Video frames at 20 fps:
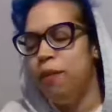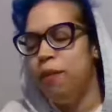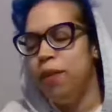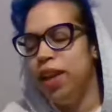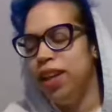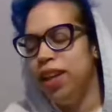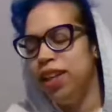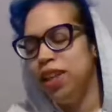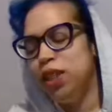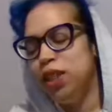
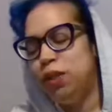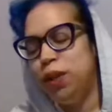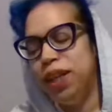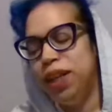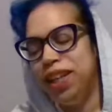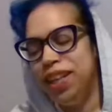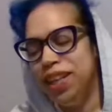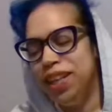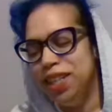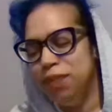And it is what
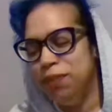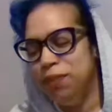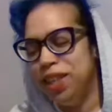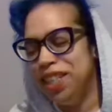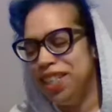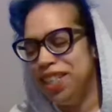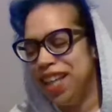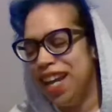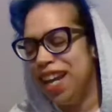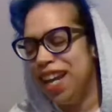it is, but
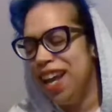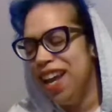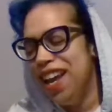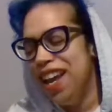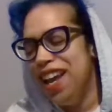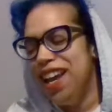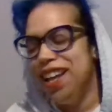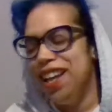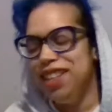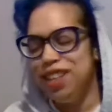it's like,
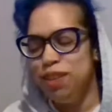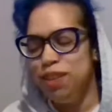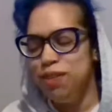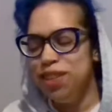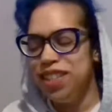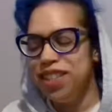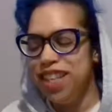it's almost